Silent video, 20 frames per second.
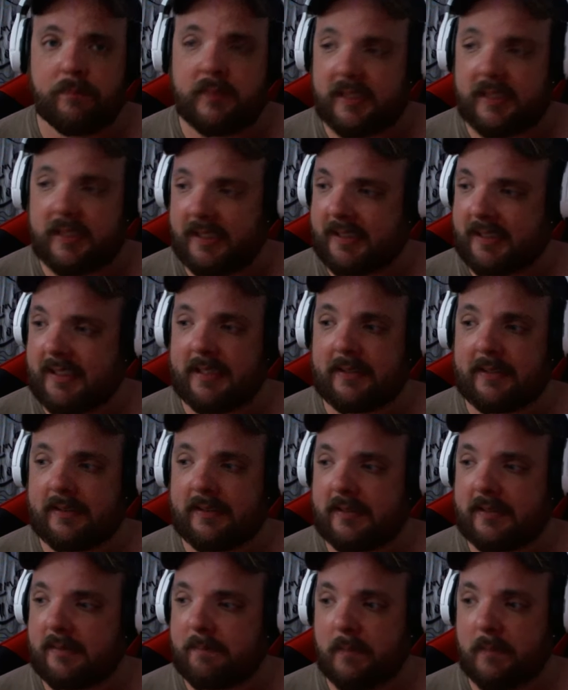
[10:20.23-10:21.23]
to get
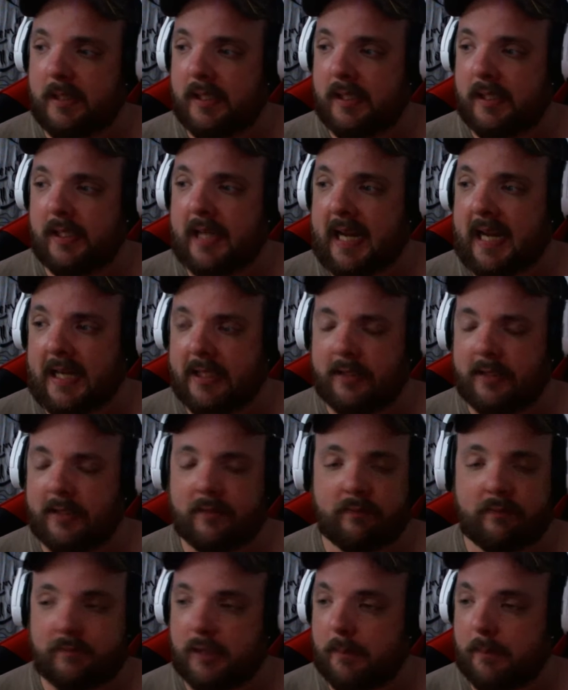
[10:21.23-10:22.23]
me a
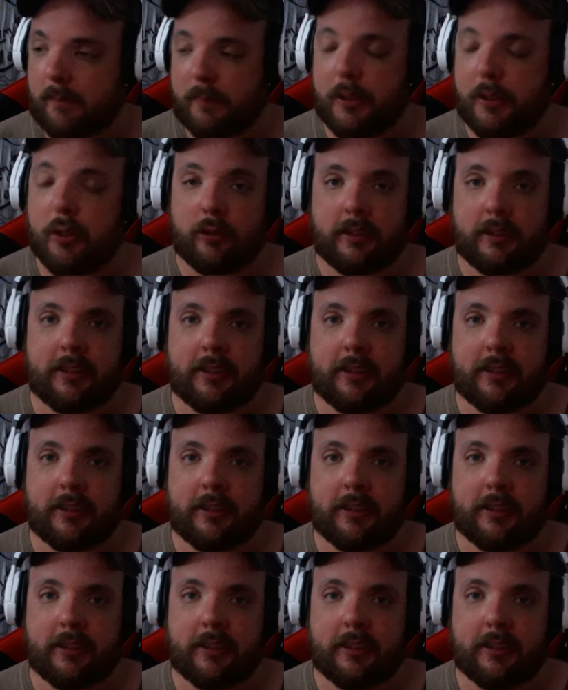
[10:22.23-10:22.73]
computer,